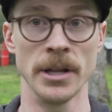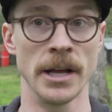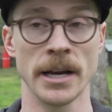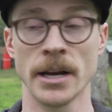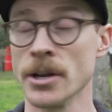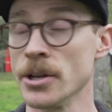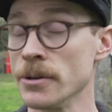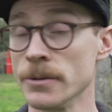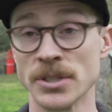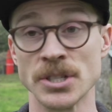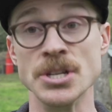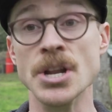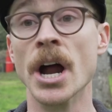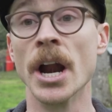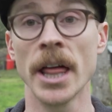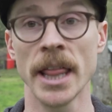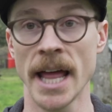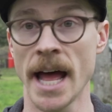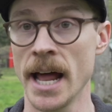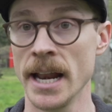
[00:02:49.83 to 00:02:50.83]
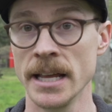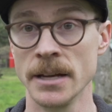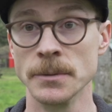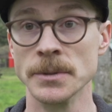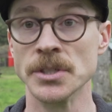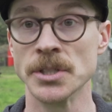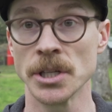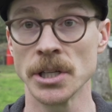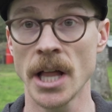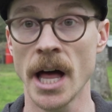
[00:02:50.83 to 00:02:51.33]
Like, there was none of that. It
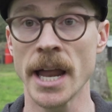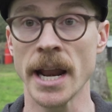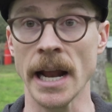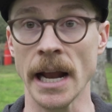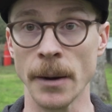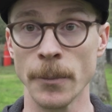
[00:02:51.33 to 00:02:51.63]
was a lot of